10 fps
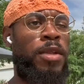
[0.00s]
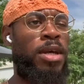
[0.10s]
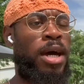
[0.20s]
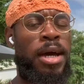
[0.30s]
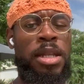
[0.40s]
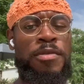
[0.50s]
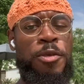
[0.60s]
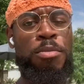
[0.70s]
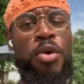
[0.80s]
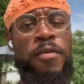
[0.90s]
And I ain't
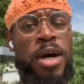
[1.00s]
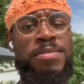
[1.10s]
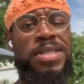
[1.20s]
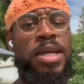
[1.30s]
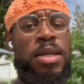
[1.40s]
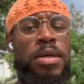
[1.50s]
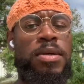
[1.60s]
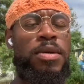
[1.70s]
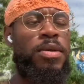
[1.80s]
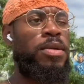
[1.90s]
even moving, I'm chilling.
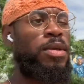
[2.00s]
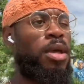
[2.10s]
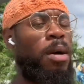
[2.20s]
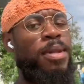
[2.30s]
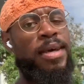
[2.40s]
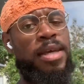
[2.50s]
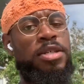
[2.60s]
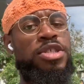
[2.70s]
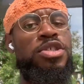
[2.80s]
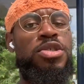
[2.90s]
I'm like, yeah,
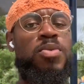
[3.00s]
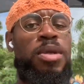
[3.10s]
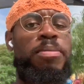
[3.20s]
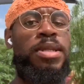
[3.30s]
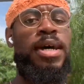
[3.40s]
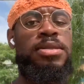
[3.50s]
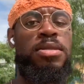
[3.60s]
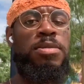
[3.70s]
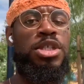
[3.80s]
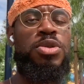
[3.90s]
she just want to be nice
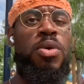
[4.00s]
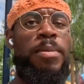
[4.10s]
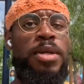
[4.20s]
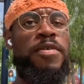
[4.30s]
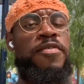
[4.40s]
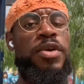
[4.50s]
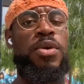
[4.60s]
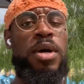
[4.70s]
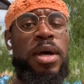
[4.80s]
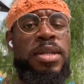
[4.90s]
to me. She want me to
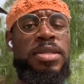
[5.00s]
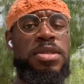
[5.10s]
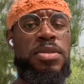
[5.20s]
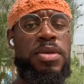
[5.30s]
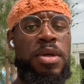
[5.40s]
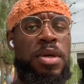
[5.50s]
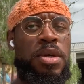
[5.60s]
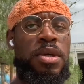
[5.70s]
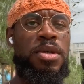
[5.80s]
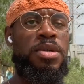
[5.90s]
feel her energy.
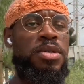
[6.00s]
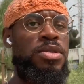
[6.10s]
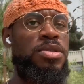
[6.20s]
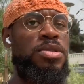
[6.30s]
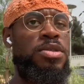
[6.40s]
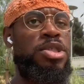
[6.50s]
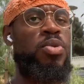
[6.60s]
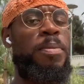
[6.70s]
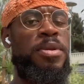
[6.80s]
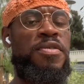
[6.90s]
She
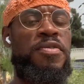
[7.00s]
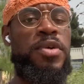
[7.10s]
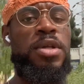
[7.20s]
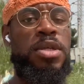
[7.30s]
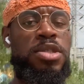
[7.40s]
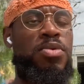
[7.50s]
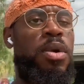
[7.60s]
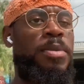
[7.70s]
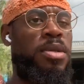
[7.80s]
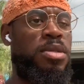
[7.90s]
want me to feel it. She
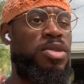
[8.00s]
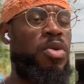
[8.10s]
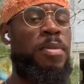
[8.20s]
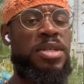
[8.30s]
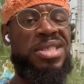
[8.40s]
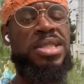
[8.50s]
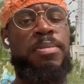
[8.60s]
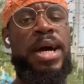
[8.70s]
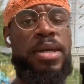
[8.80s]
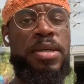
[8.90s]
want me to she want me to
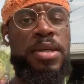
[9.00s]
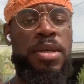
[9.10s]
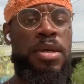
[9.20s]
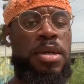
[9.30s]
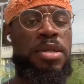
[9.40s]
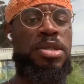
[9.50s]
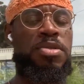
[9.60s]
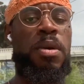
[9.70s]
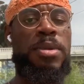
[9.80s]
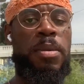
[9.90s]
smack it. She
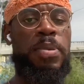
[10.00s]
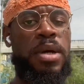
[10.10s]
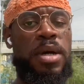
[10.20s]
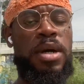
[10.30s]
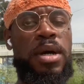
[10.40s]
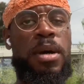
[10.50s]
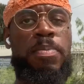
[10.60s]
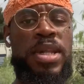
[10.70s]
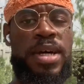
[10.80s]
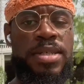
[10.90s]
want me to put her in
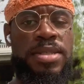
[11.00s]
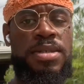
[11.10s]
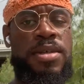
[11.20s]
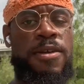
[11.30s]
her place.